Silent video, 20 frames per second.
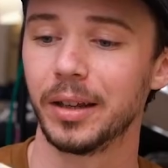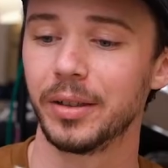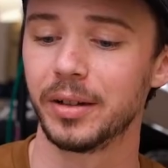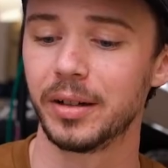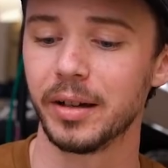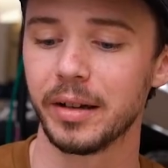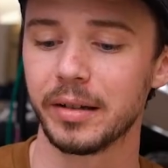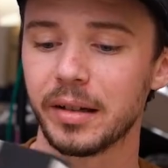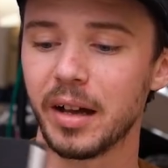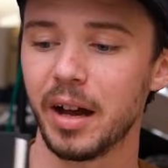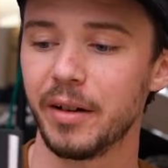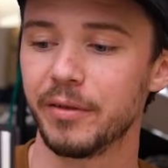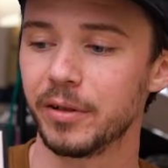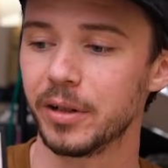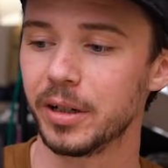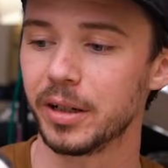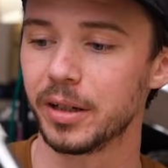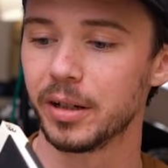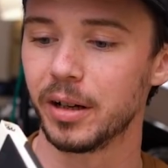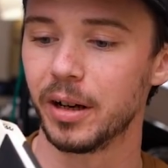The dust
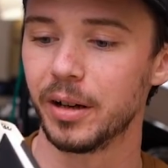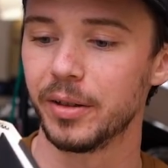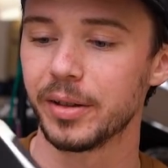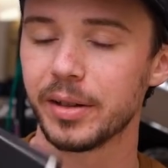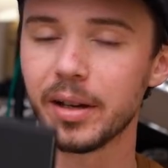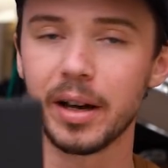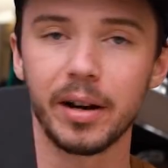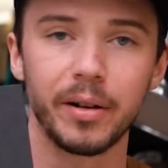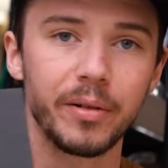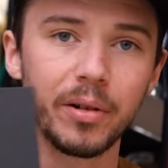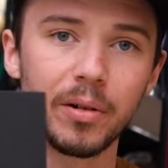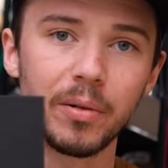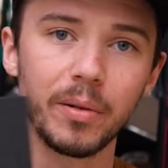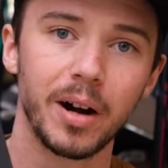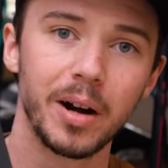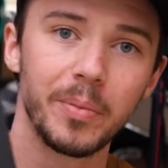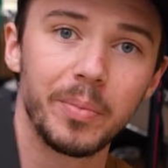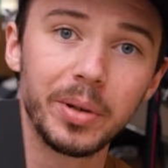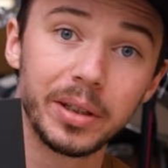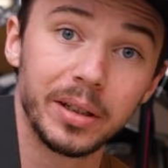cover isn't on this. I don't know where
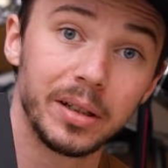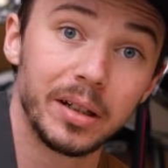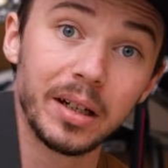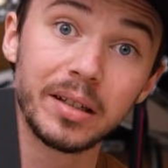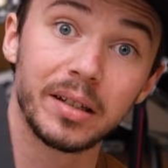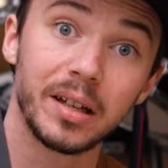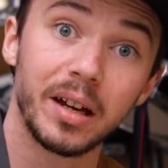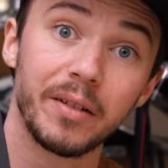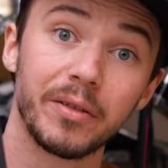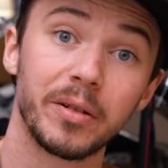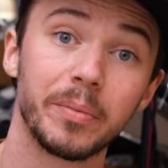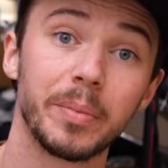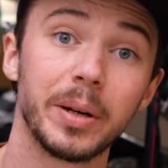I put the dust cover,